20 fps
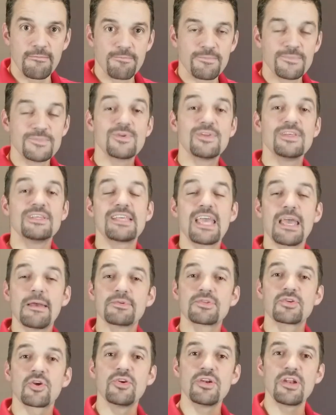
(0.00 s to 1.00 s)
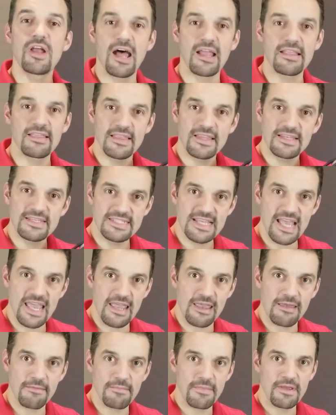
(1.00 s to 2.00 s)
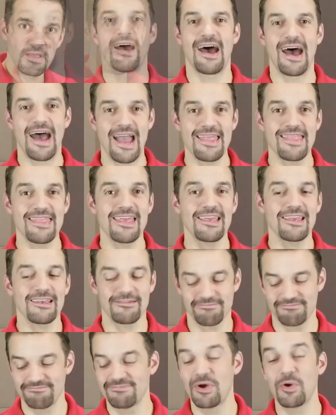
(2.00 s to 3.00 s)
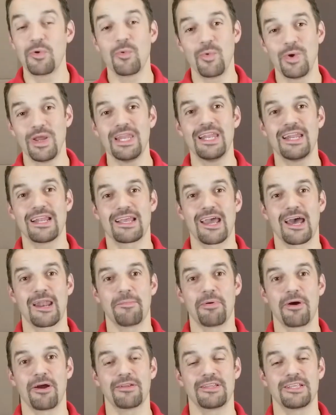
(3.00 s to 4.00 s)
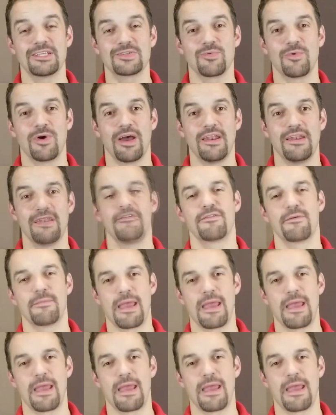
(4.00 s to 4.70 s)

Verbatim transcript: So these cables are not the same. I think we need to cut apart this one from